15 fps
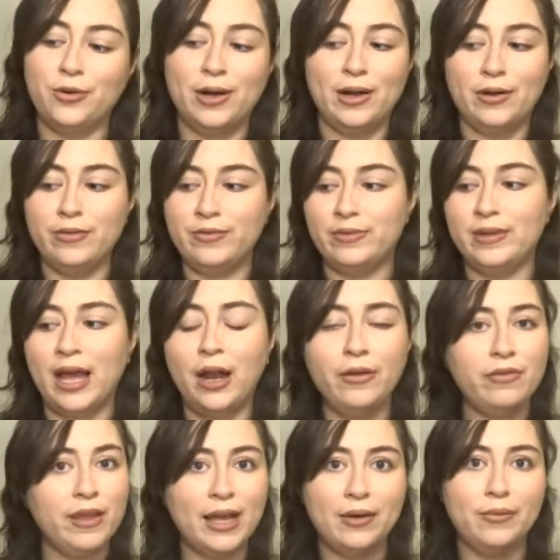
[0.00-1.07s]
or I
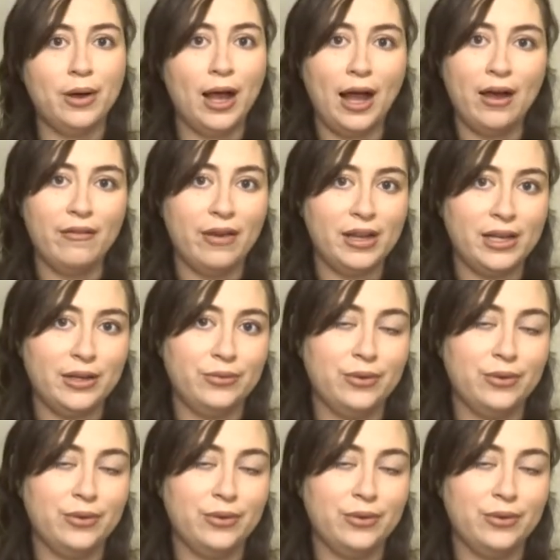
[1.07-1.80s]
don't think I will have any